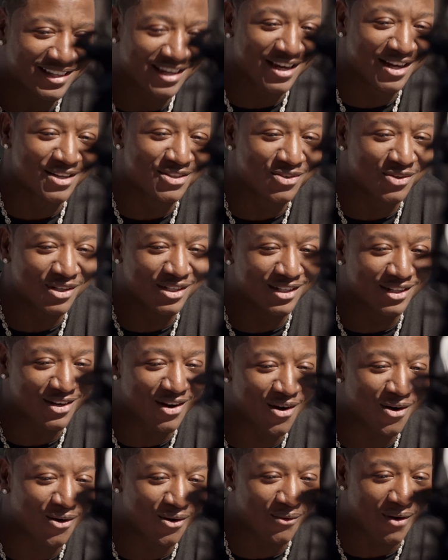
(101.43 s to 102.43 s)
Kendra
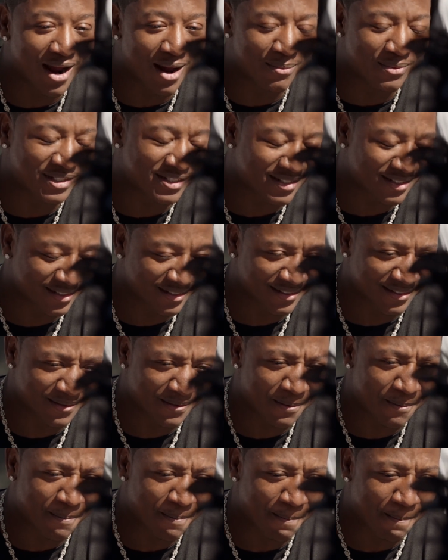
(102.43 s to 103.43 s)
Nicole Robinson. Hey.
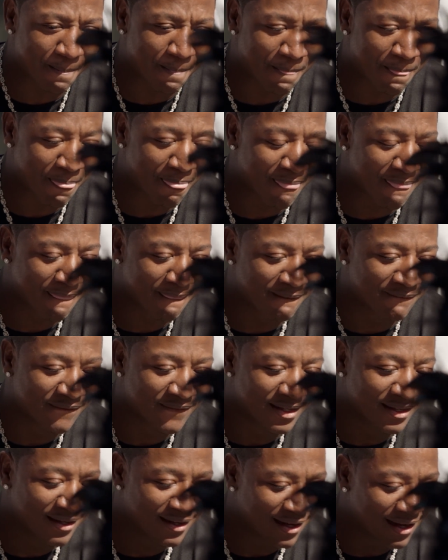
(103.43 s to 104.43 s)

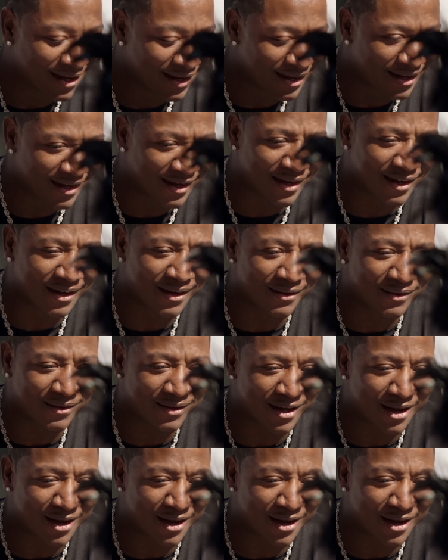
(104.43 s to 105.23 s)
Yes.